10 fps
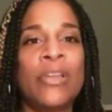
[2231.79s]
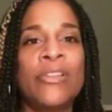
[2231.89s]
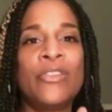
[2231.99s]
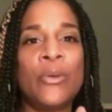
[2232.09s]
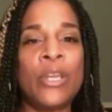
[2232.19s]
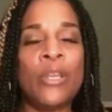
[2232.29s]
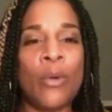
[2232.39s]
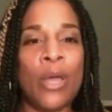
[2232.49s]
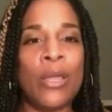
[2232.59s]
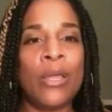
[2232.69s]
So
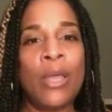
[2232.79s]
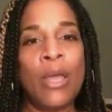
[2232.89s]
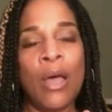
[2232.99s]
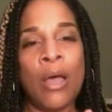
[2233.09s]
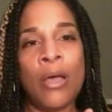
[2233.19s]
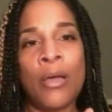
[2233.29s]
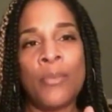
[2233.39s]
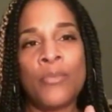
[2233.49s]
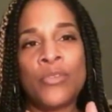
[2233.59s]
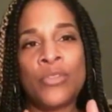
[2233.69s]
anyway,
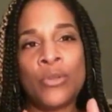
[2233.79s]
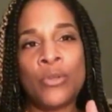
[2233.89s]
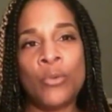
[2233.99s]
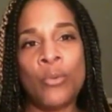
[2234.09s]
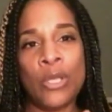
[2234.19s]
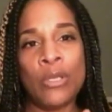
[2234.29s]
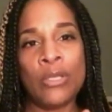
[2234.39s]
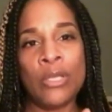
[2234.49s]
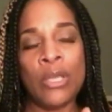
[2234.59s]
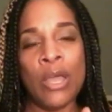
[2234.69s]
so you
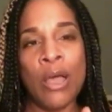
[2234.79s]
really